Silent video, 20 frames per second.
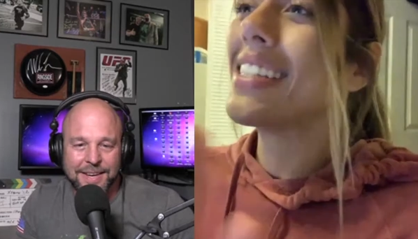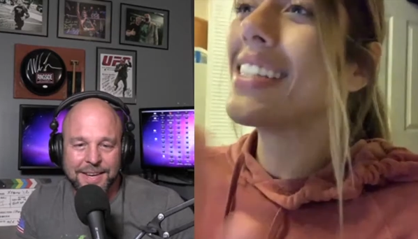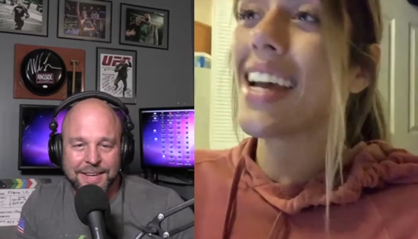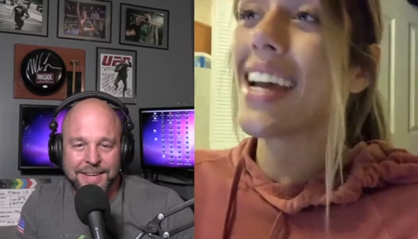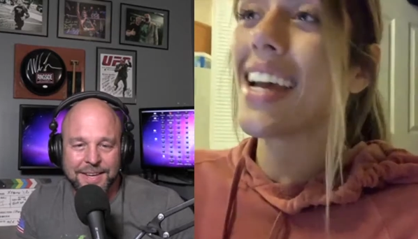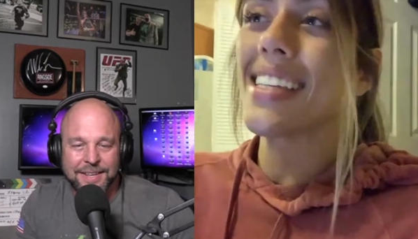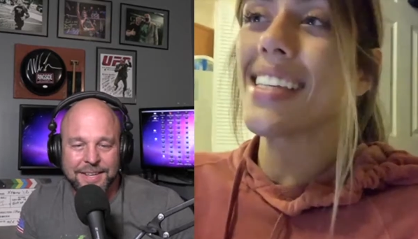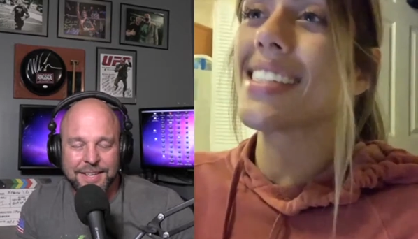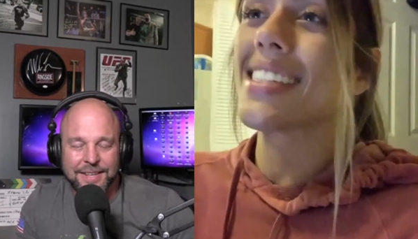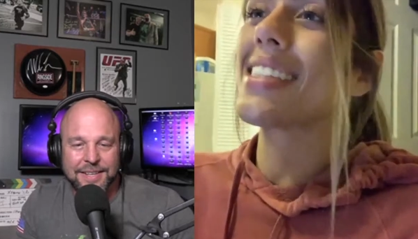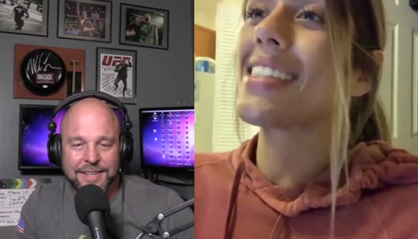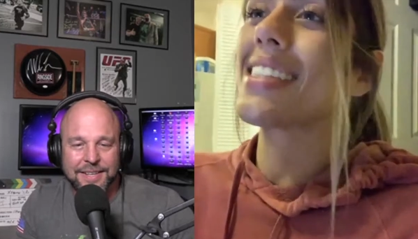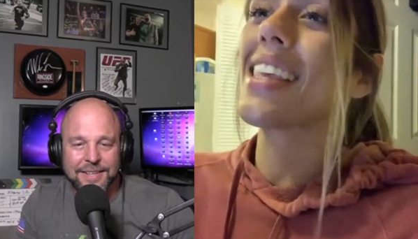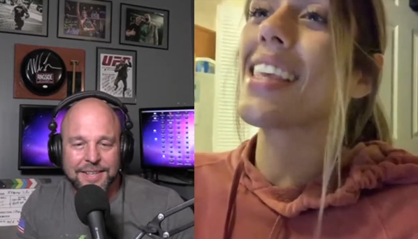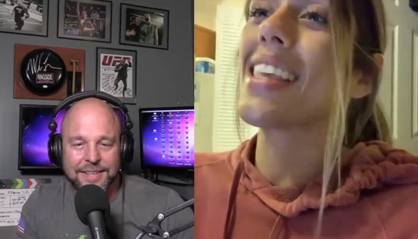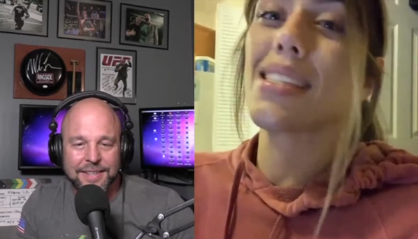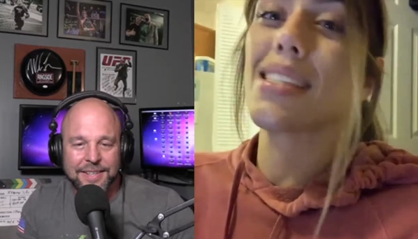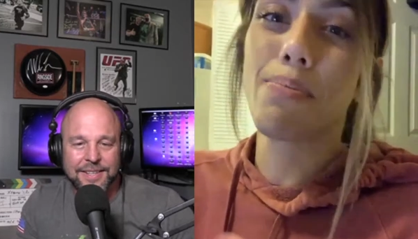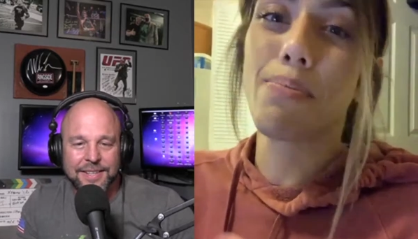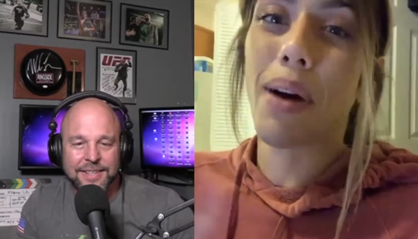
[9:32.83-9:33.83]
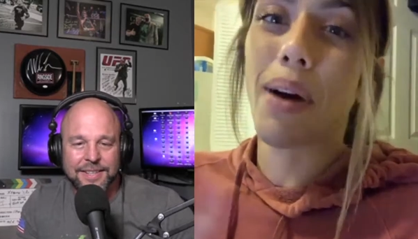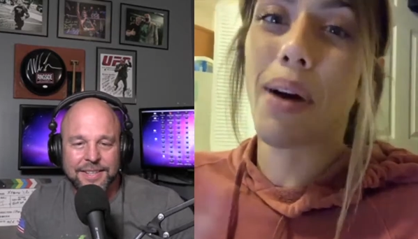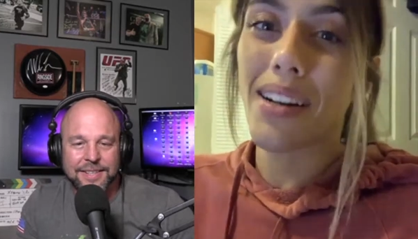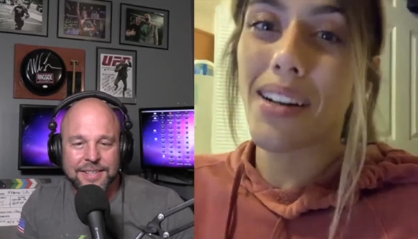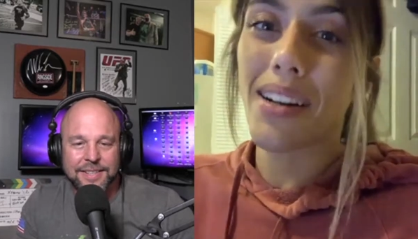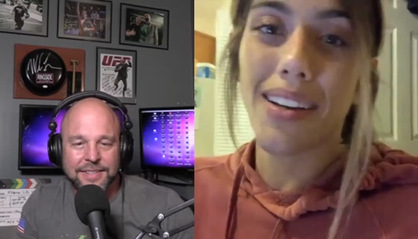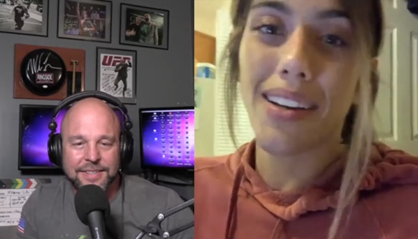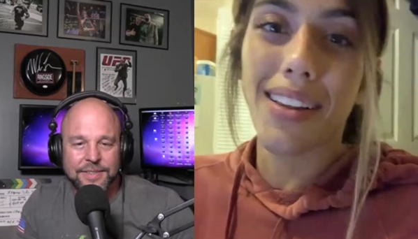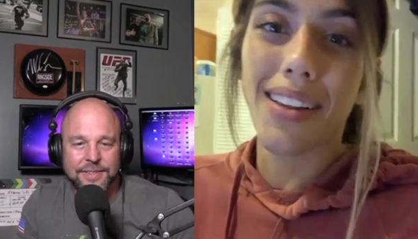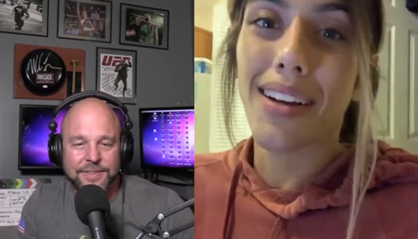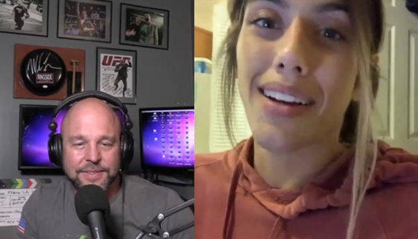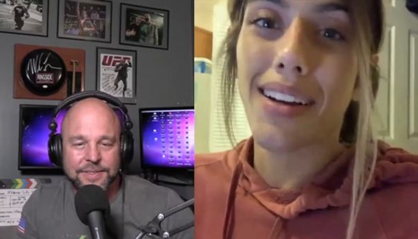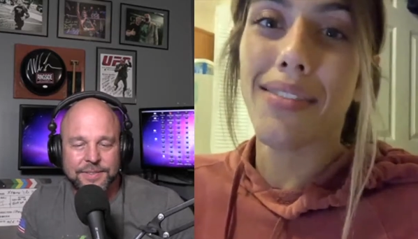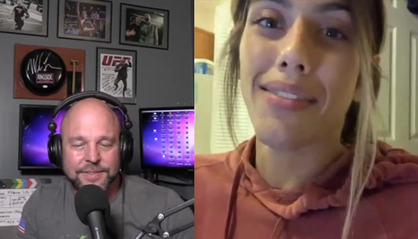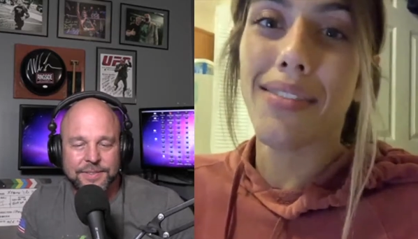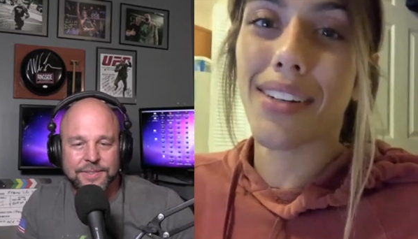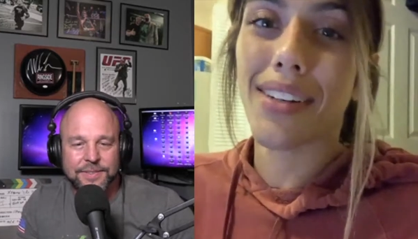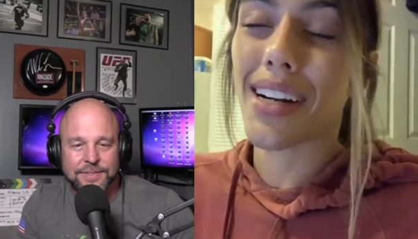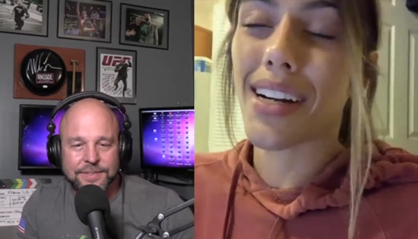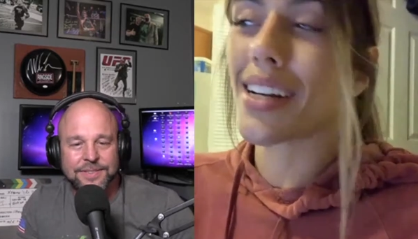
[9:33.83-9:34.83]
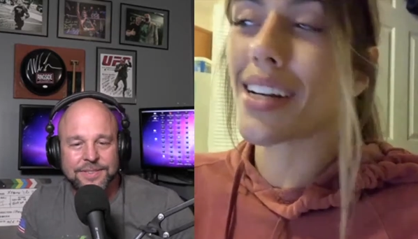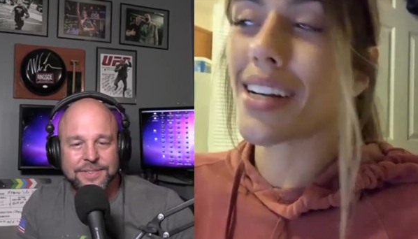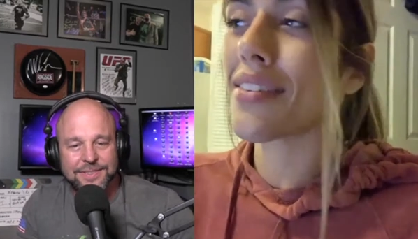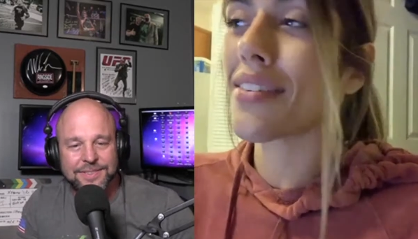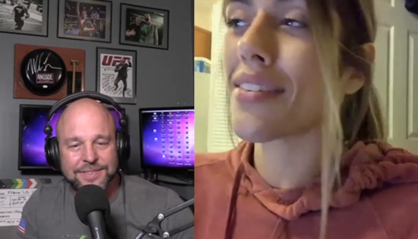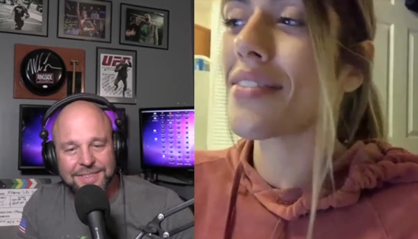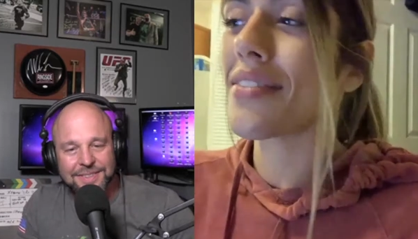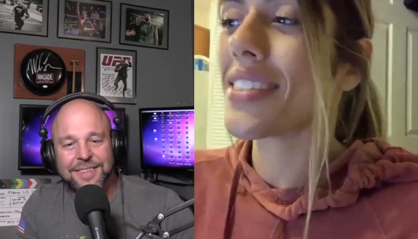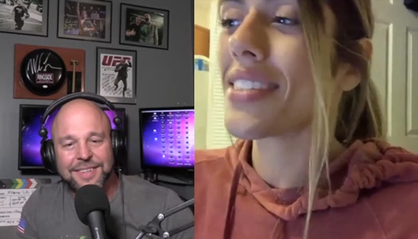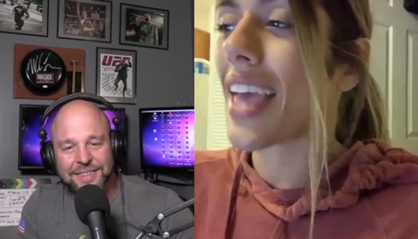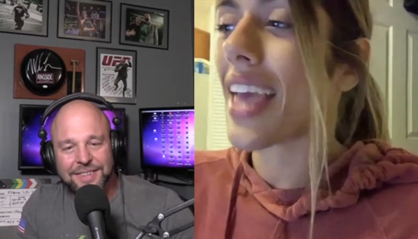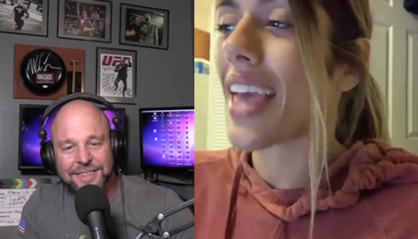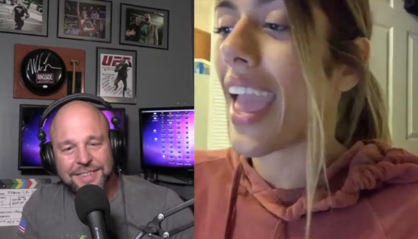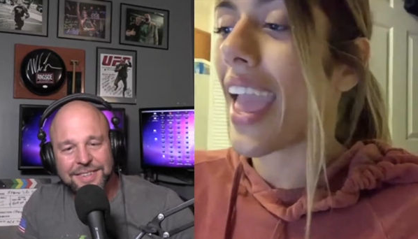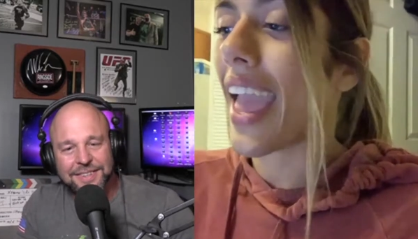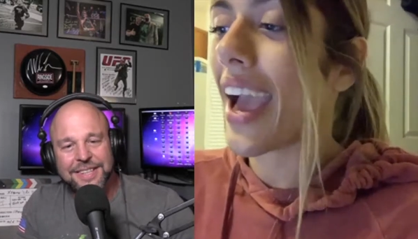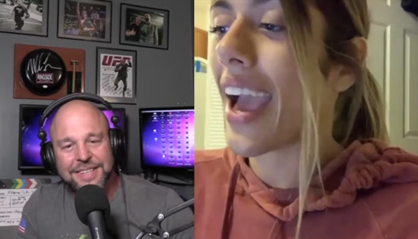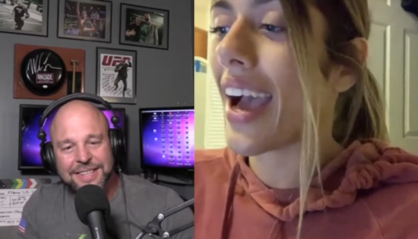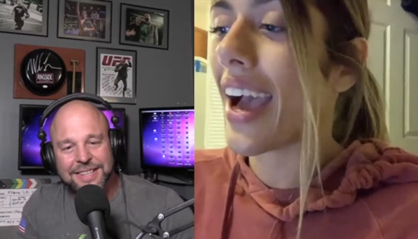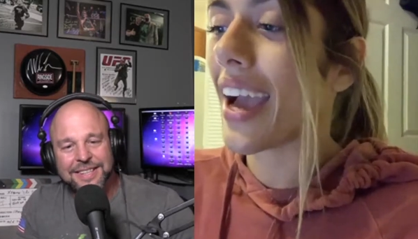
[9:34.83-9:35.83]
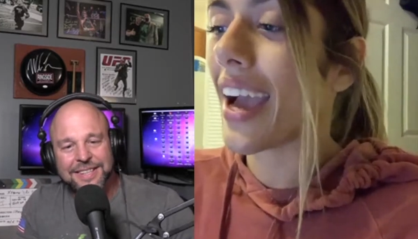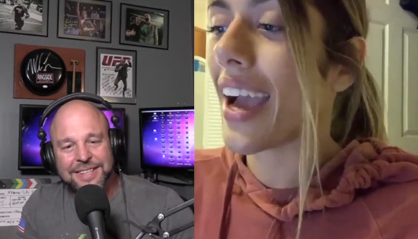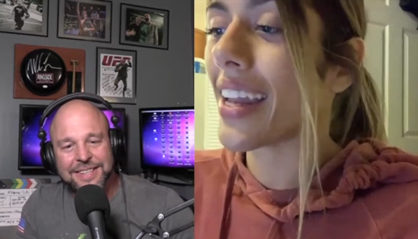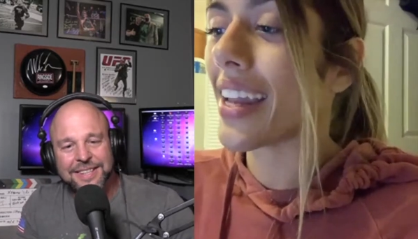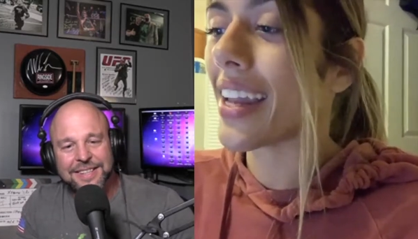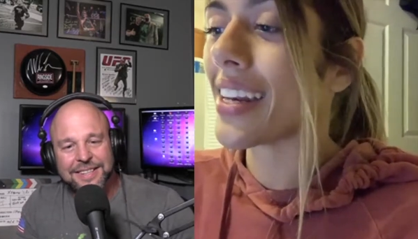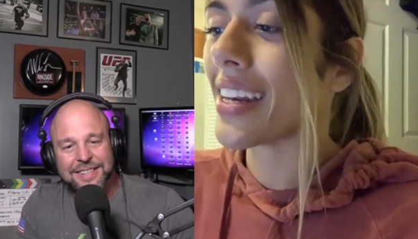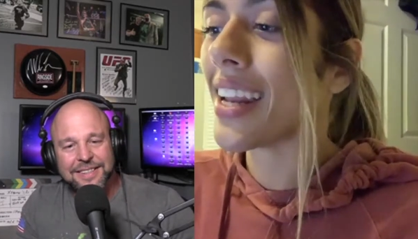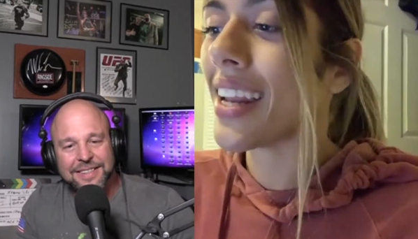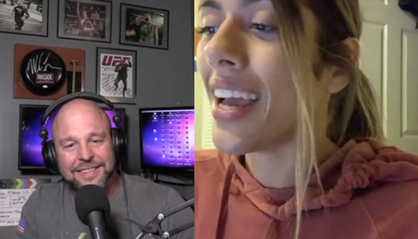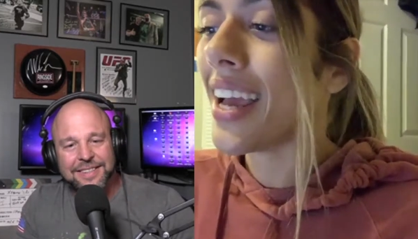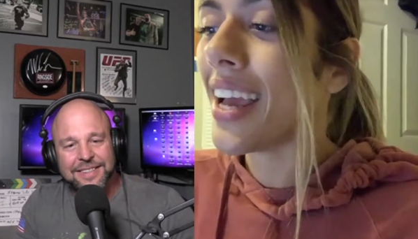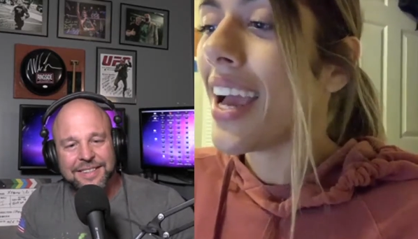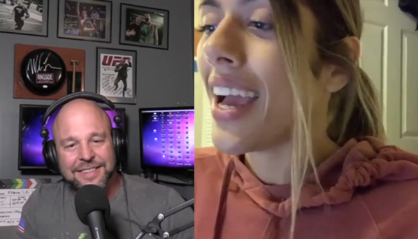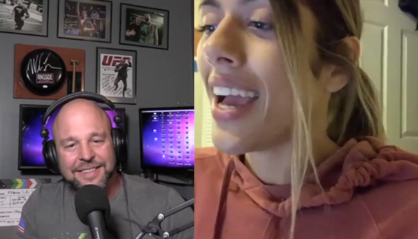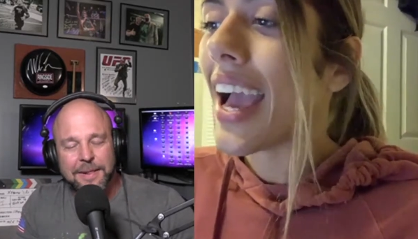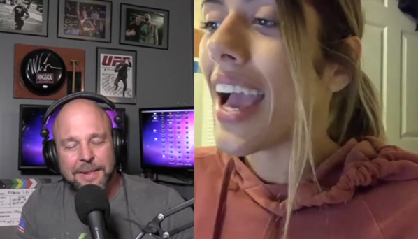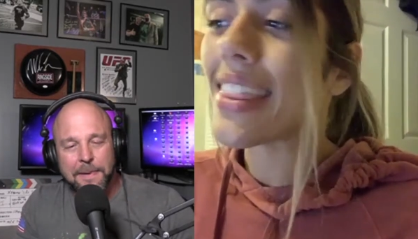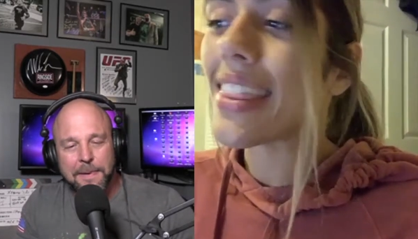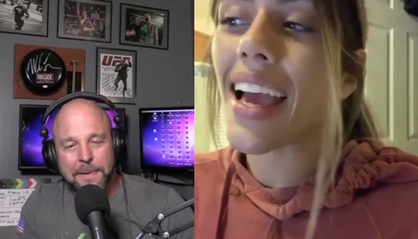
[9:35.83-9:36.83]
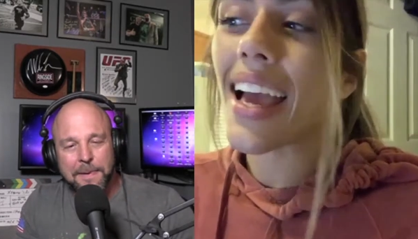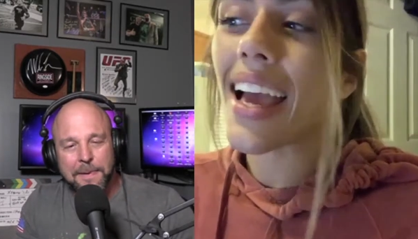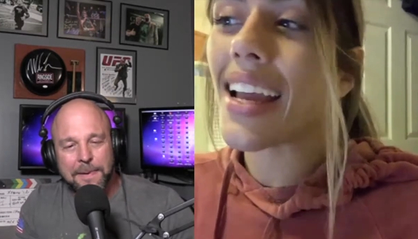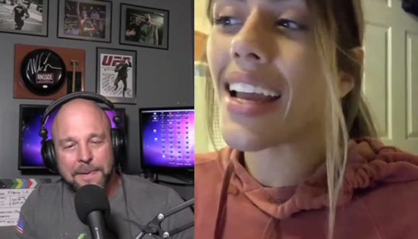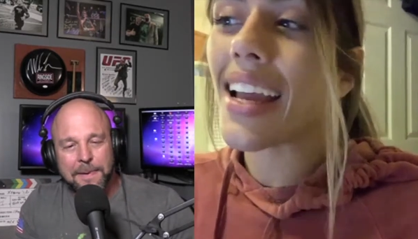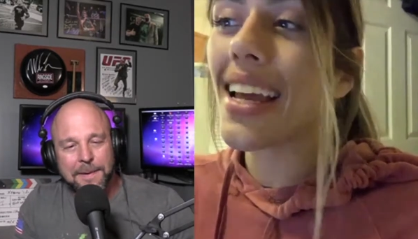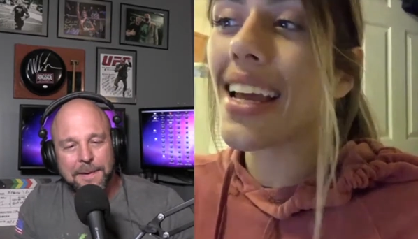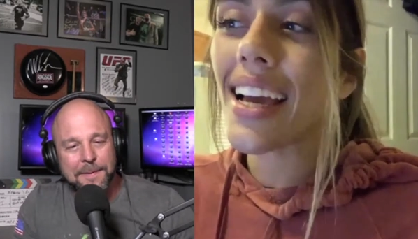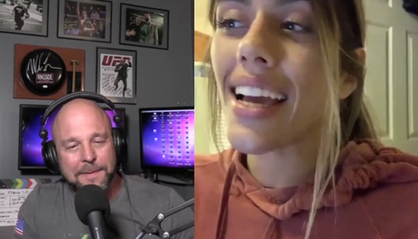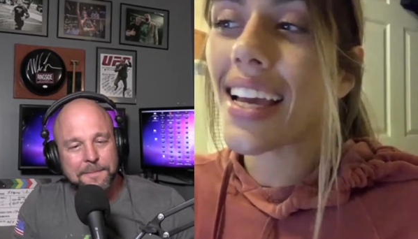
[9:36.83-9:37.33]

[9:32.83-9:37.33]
Speaker 1: just this bundle of nerves, and and then